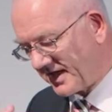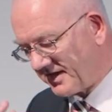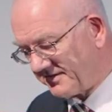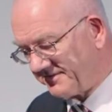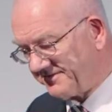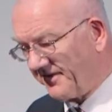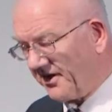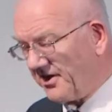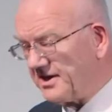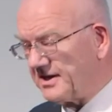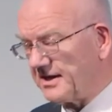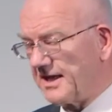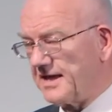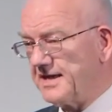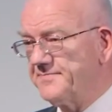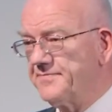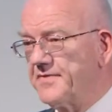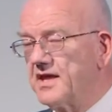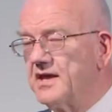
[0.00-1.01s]

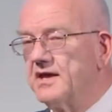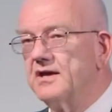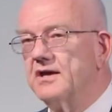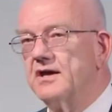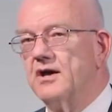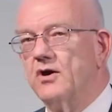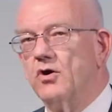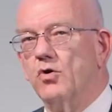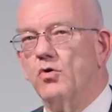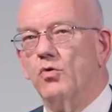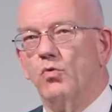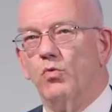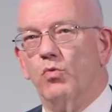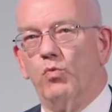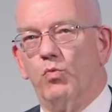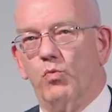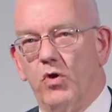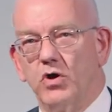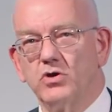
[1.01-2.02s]
Finally,
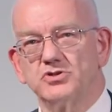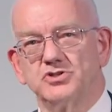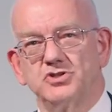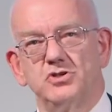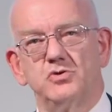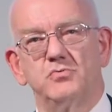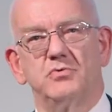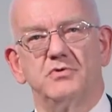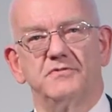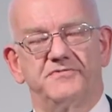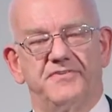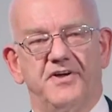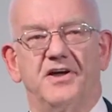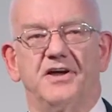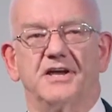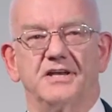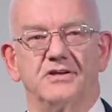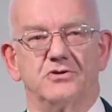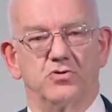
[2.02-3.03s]
what you will
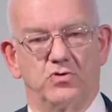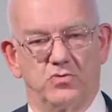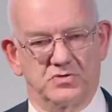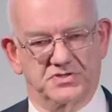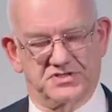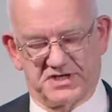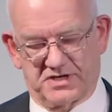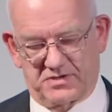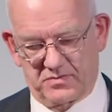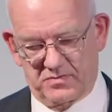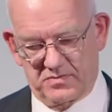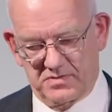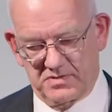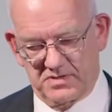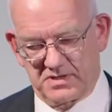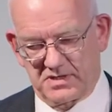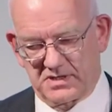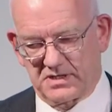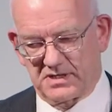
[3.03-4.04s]
find also
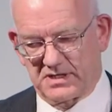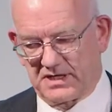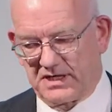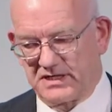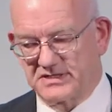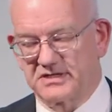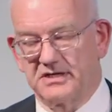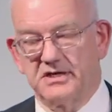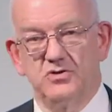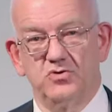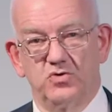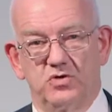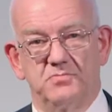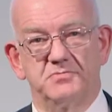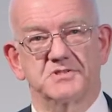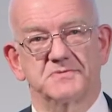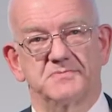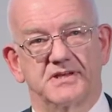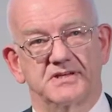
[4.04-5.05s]
is an
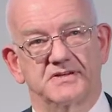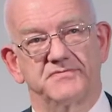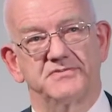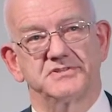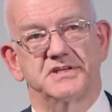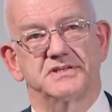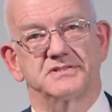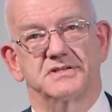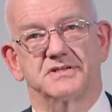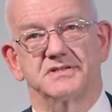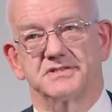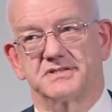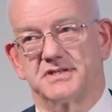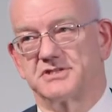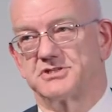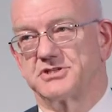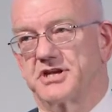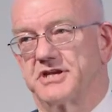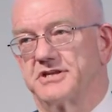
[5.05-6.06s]
enormous amount of resistance to
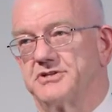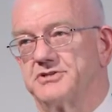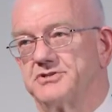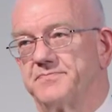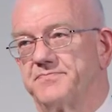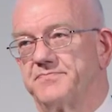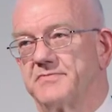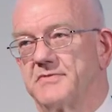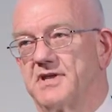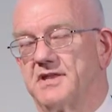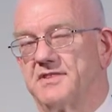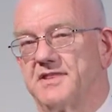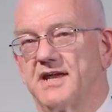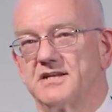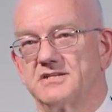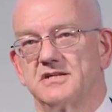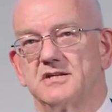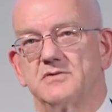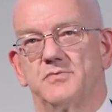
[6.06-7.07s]
this change. And
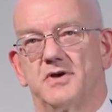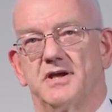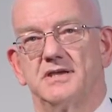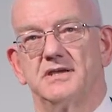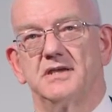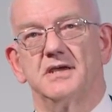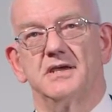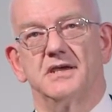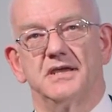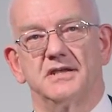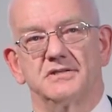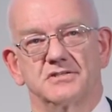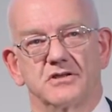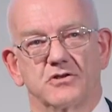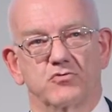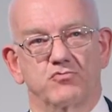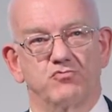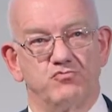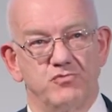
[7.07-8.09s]
that, in a way, is
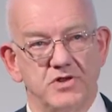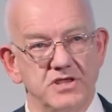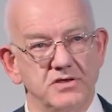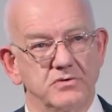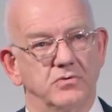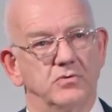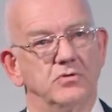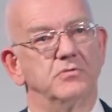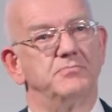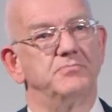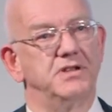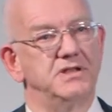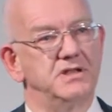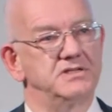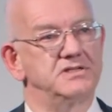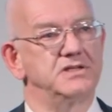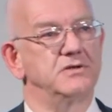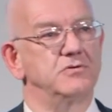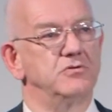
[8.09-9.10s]
the real
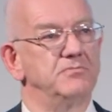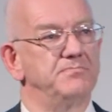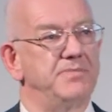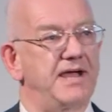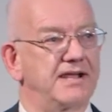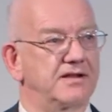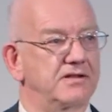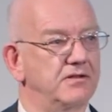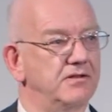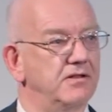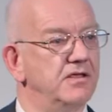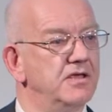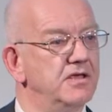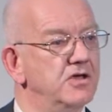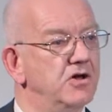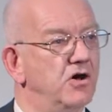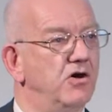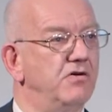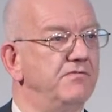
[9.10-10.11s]
political battle
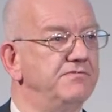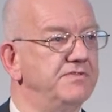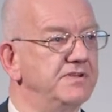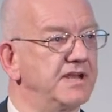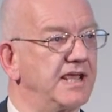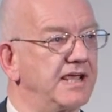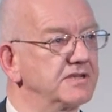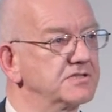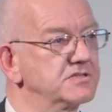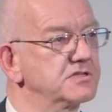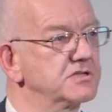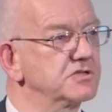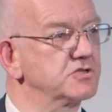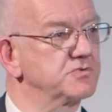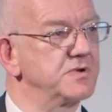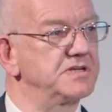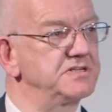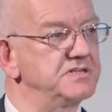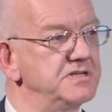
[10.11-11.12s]
of the next
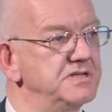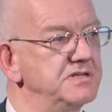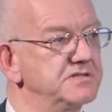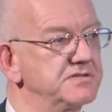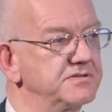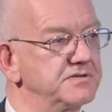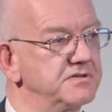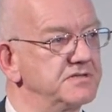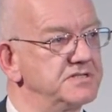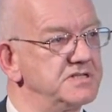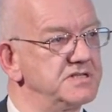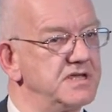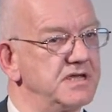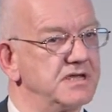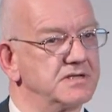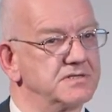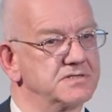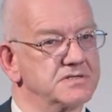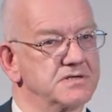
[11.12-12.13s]
20 to 30
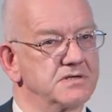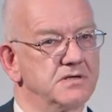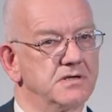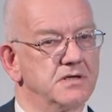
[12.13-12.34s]
years.